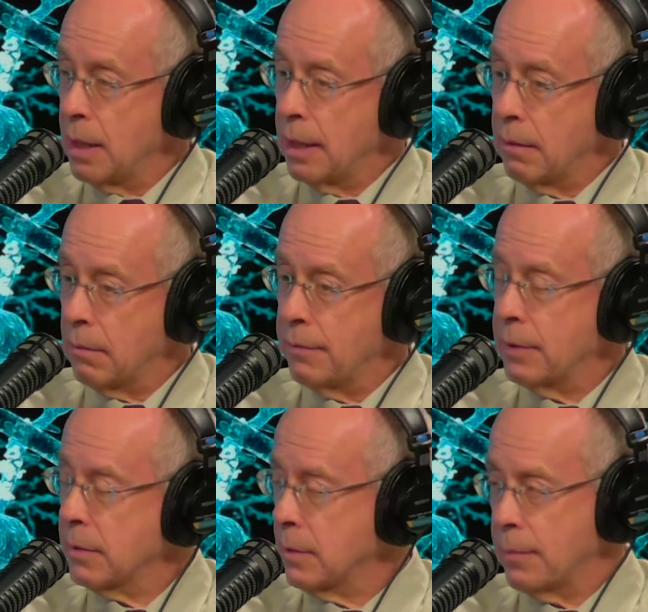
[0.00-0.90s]
and
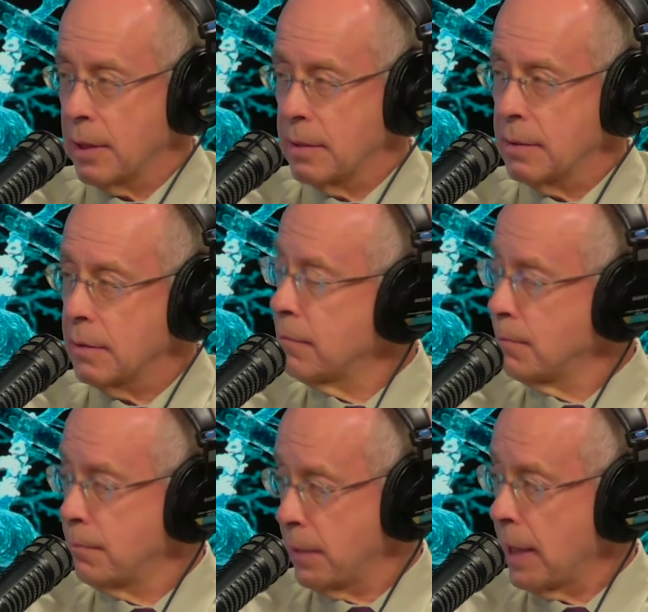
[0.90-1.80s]
reveals the presence of
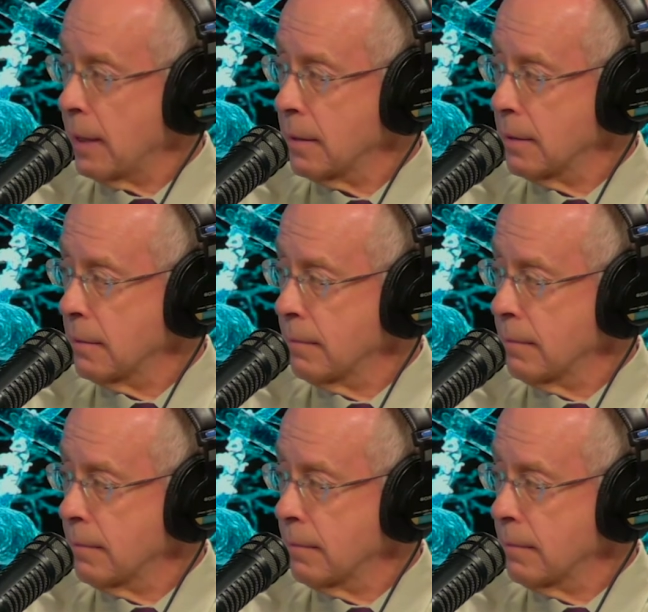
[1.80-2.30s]
plaques,